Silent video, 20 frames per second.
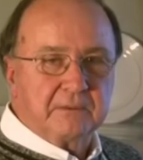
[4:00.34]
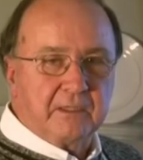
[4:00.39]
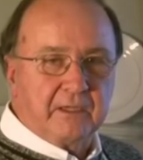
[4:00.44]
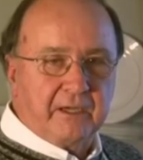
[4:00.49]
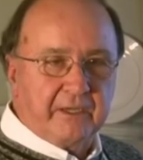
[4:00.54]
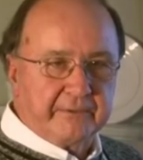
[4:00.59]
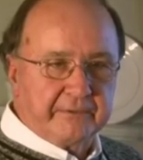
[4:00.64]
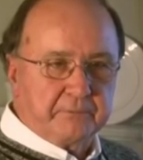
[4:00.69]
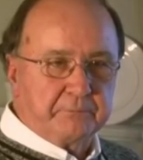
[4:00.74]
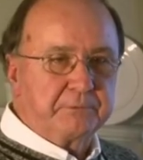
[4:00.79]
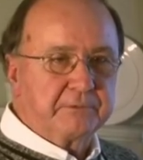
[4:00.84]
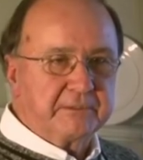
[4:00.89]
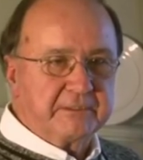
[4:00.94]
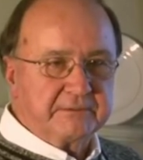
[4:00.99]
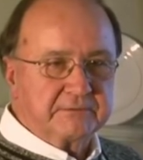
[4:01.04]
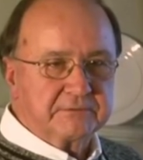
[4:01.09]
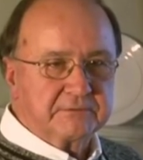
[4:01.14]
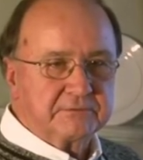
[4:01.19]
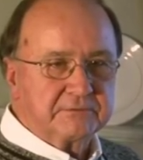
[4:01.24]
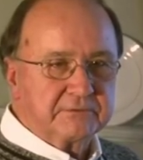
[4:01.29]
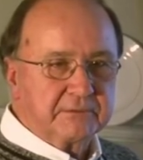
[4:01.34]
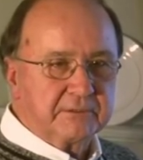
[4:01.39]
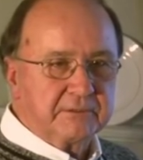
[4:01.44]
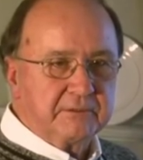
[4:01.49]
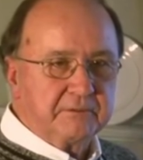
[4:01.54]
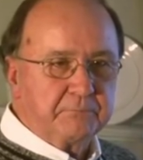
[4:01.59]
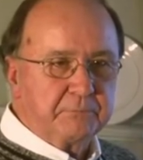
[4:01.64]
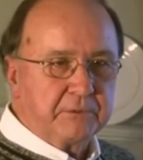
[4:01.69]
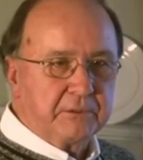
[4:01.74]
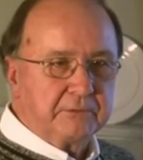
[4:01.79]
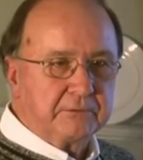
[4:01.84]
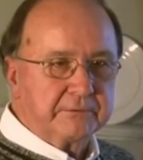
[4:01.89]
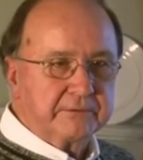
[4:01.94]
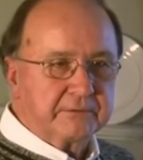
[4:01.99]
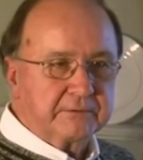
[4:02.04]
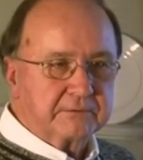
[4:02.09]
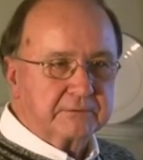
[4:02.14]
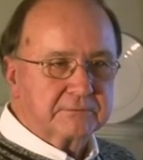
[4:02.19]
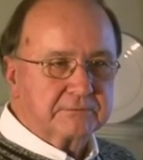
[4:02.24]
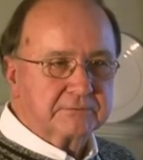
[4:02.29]
other places than in
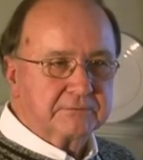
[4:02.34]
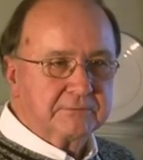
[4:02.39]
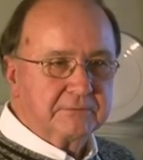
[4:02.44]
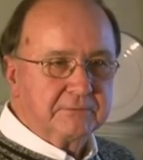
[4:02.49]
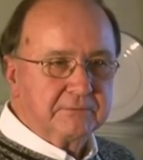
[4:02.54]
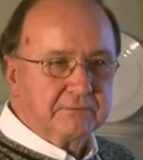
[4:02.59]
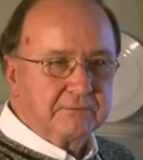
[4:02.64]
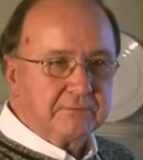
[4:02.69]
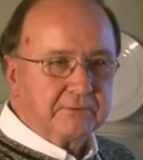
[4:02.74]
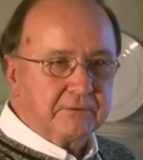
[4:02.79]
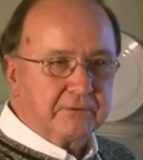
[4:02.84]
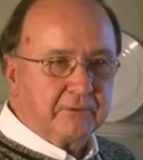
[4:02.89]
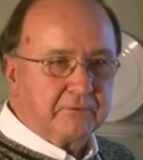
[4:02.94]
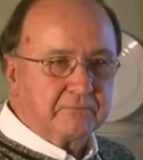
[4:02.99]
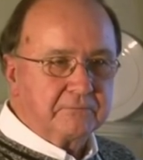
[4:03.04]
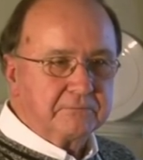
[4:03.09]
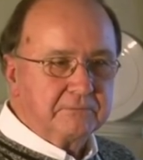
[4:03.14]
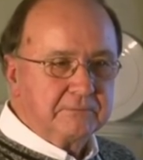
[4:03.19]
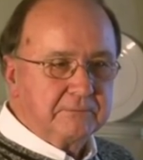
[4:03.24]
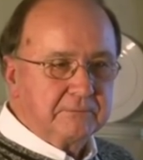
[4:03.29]
politics, you know.